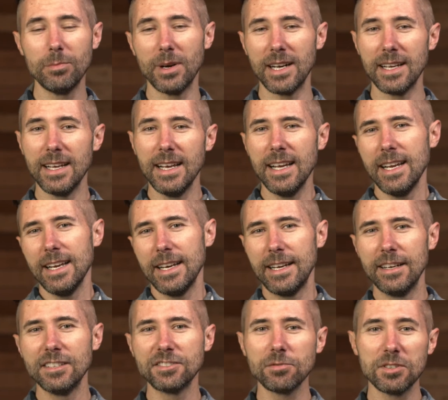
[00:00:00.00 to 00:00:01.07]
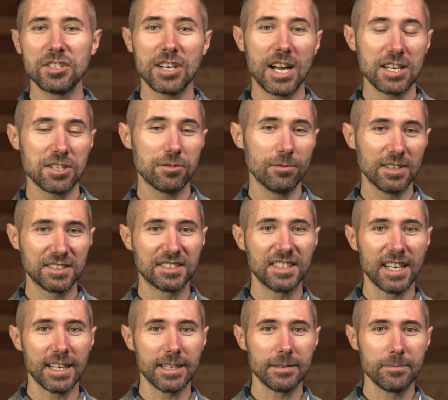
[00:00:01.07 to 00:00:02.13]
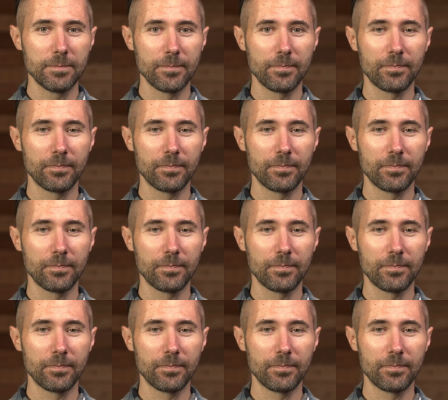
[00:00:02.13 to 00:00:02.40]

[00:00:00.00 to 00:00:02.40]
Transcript: but here's what Joshua said.